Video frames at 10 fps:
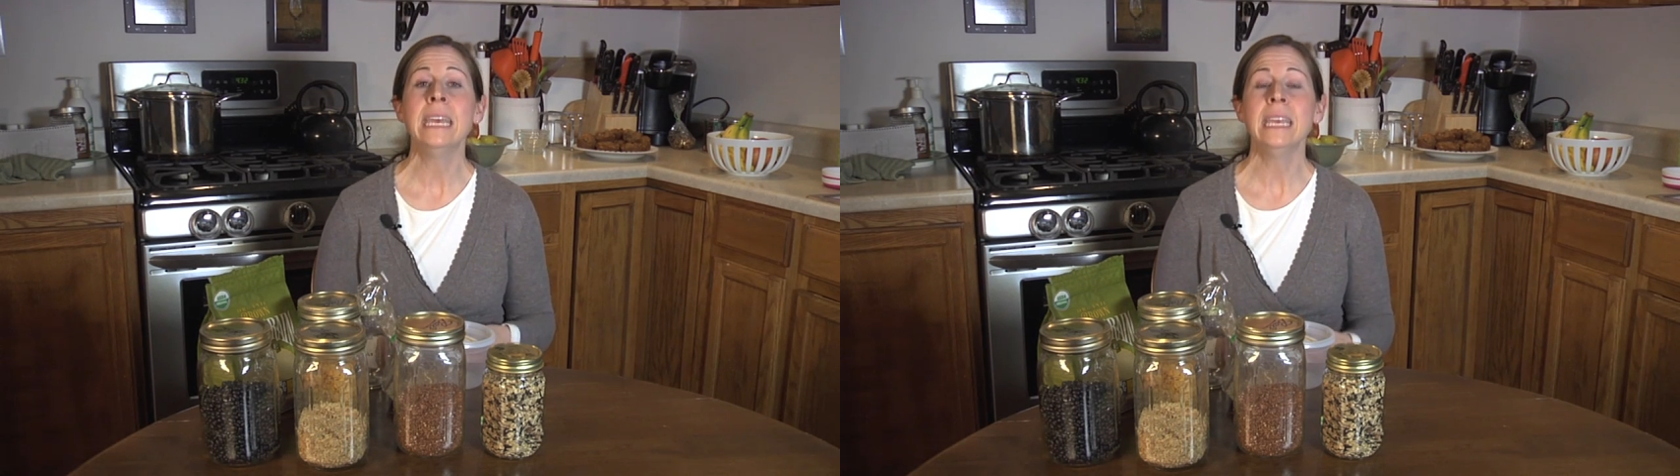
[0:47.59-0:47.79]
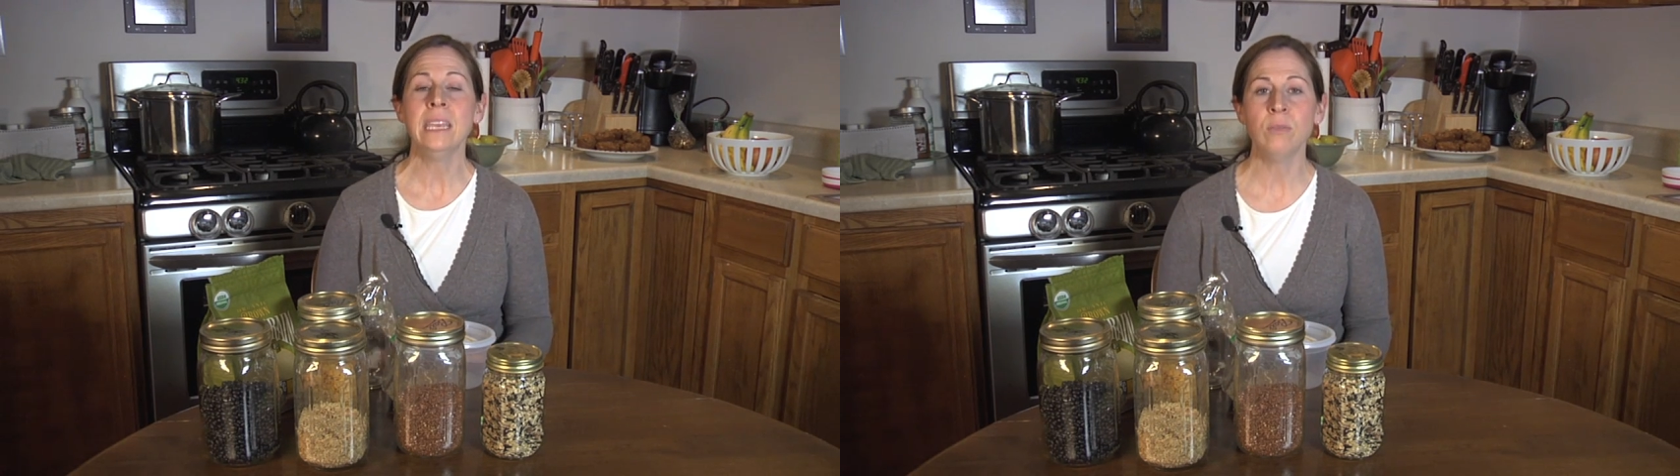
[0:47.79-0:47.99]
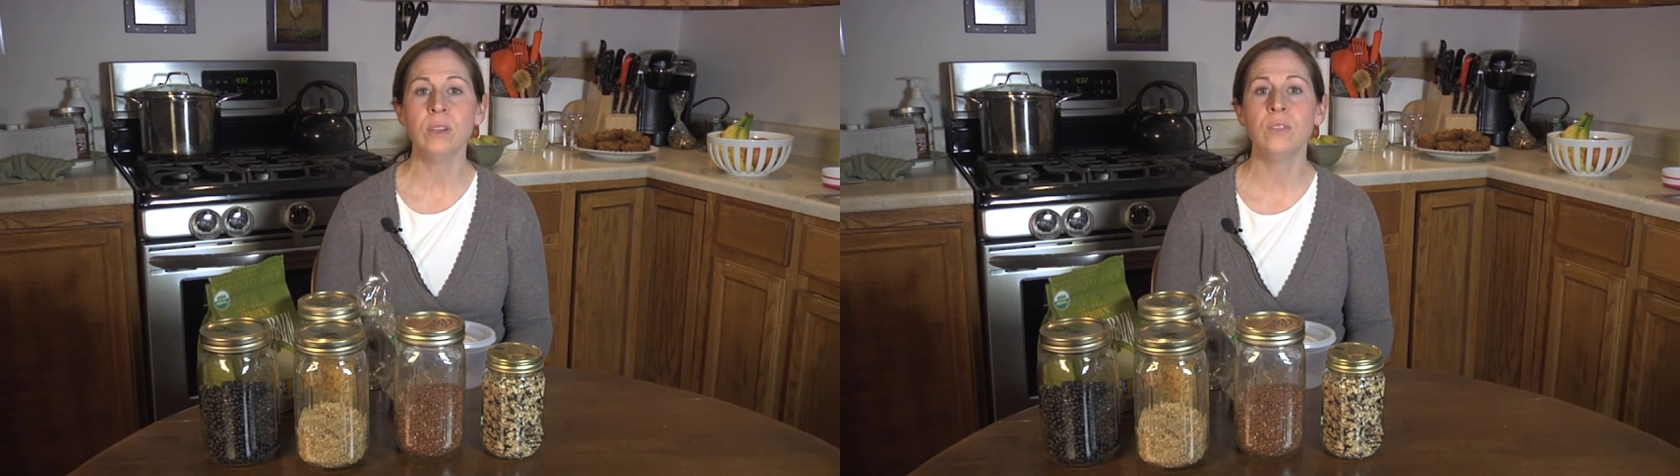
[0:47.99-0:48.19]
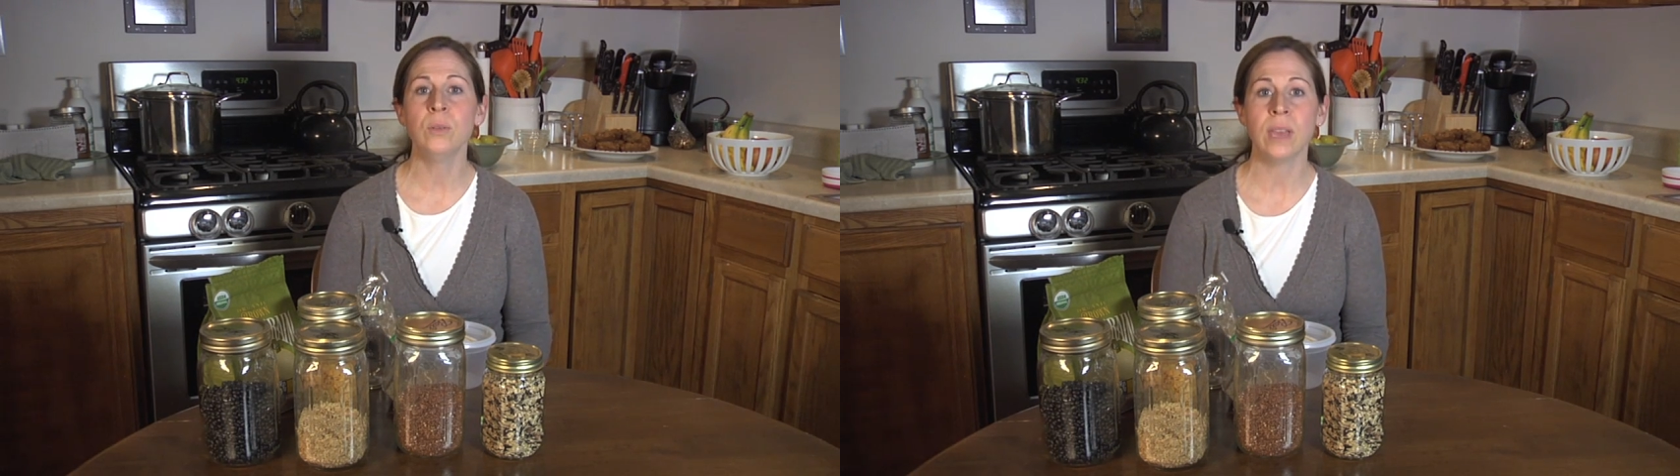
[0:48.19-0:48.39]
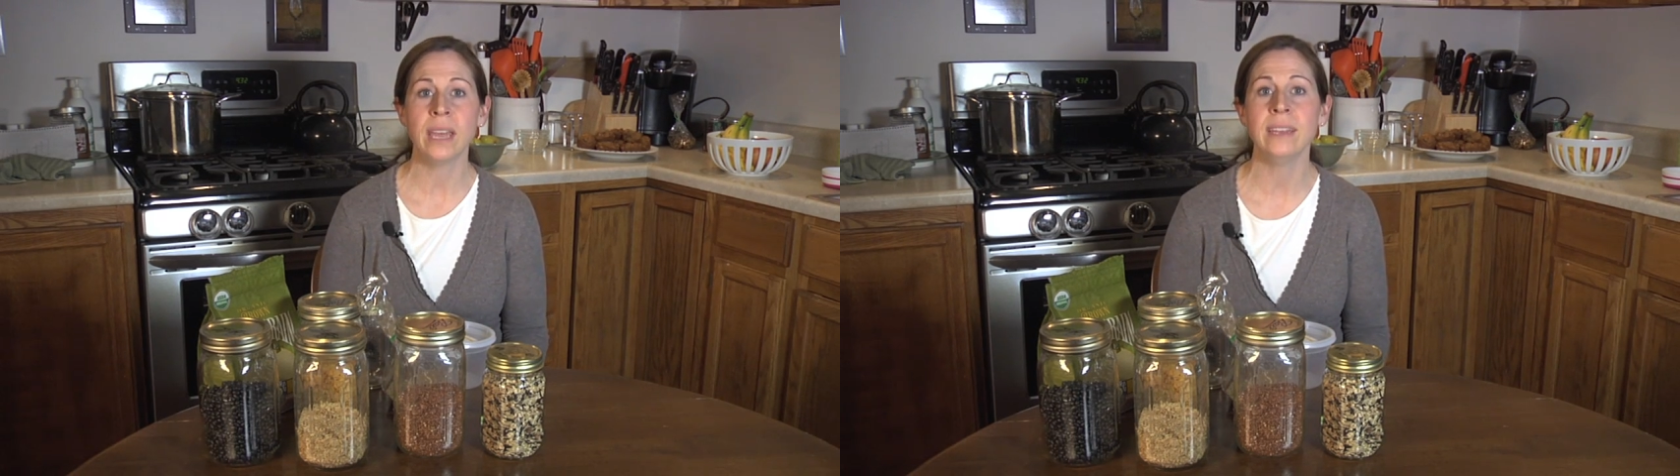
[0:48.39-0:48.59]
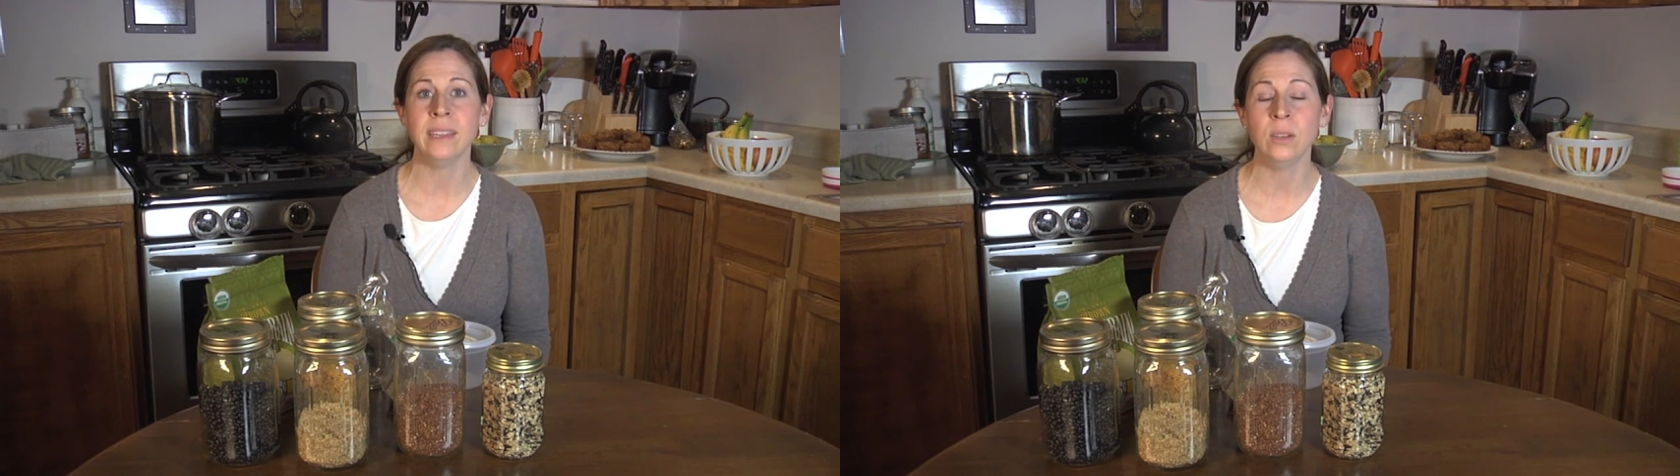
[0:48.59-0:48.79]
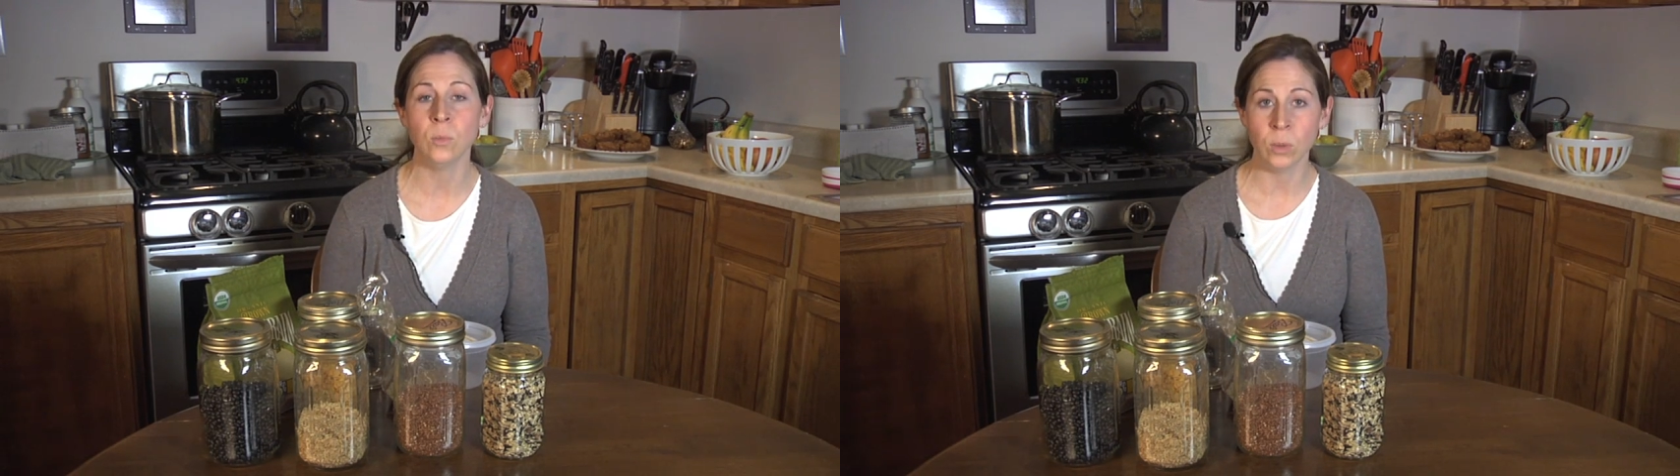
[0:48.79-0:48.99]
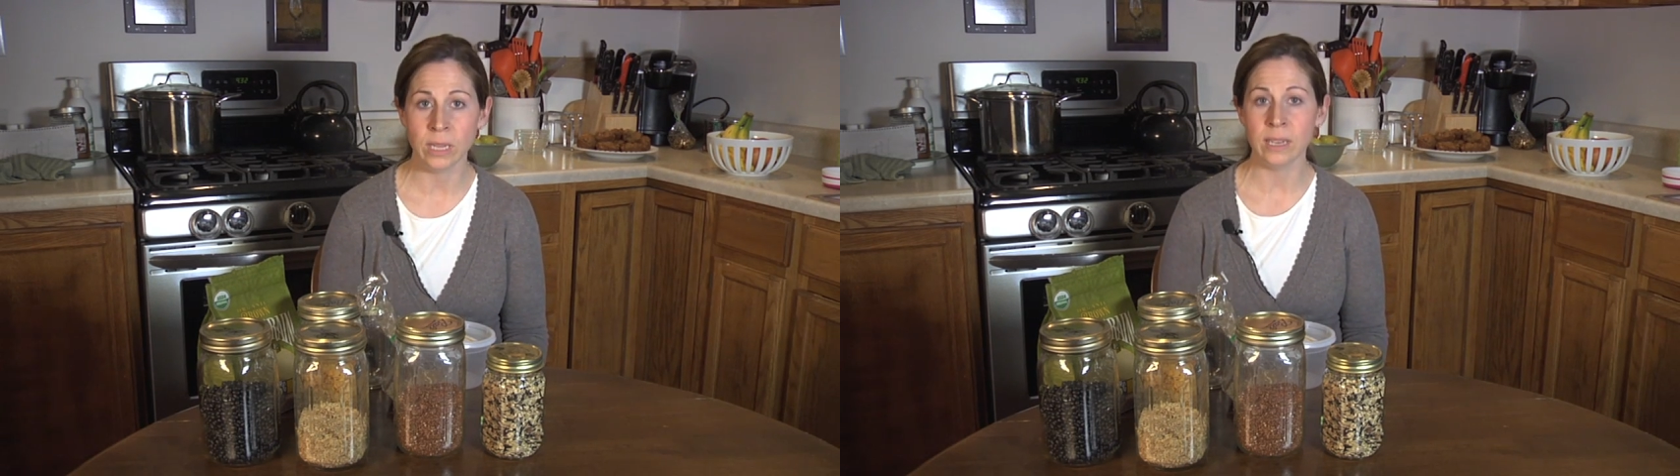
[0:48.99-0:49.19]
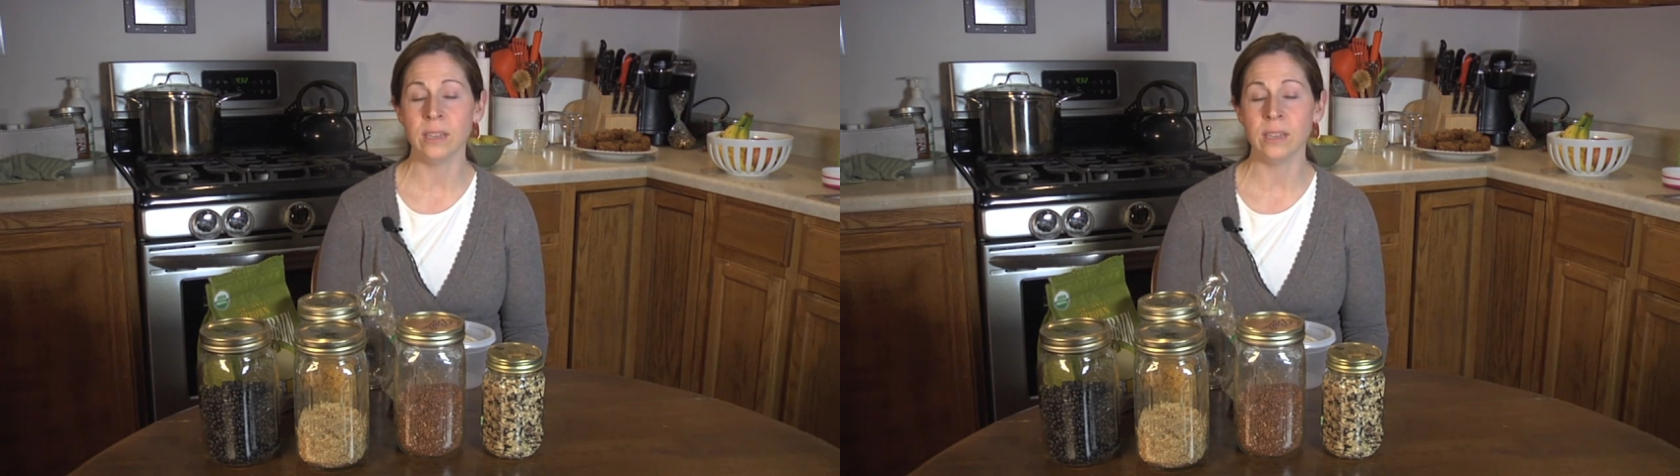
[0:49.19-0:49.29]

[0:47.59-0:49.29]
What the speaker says: even if you can eat wheat.